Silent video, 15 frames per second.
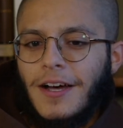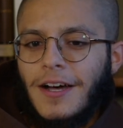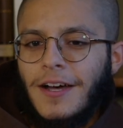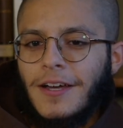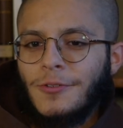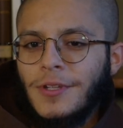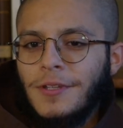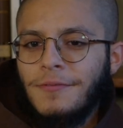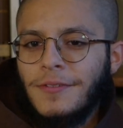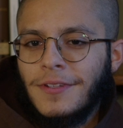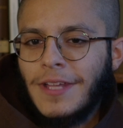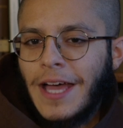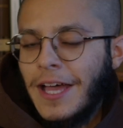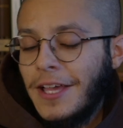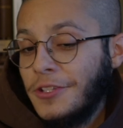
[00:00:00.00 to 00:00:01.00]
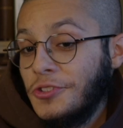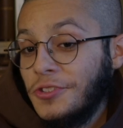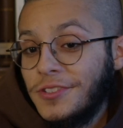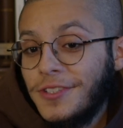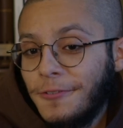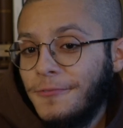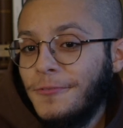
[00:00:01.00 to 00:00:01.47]
It's
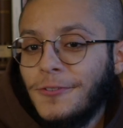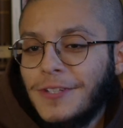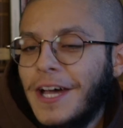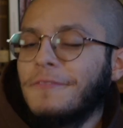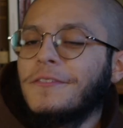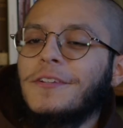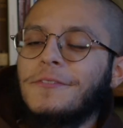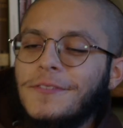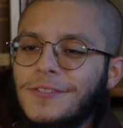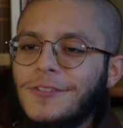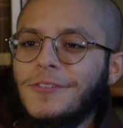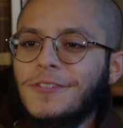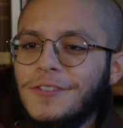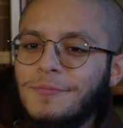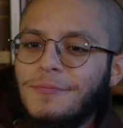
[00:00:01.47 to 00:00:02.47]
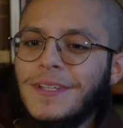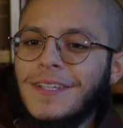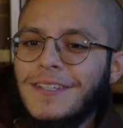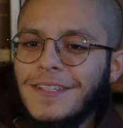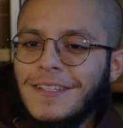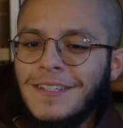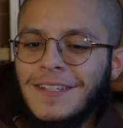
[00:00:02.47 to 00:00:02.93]
just that foot. I haven't even started
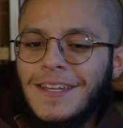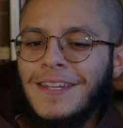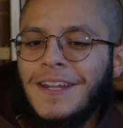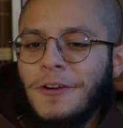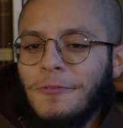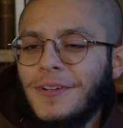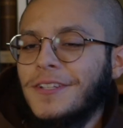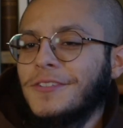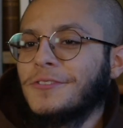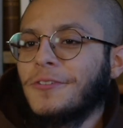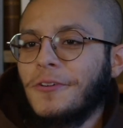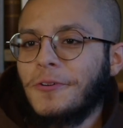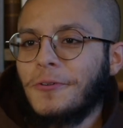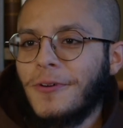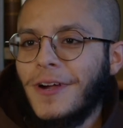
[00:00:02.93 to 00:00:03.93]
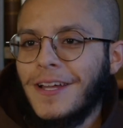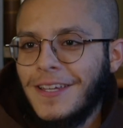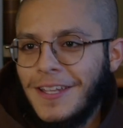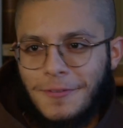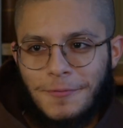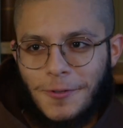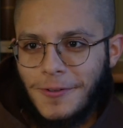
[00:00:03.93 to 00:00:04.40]
speaking and I already start crying
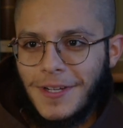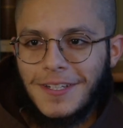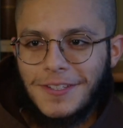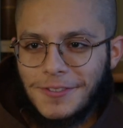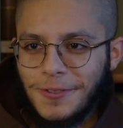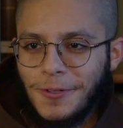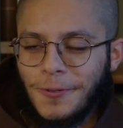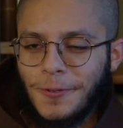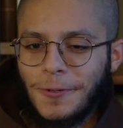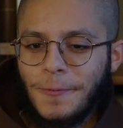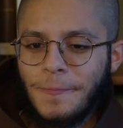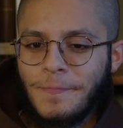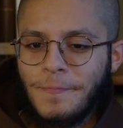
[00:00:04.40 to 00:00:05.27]
and I'm already sold.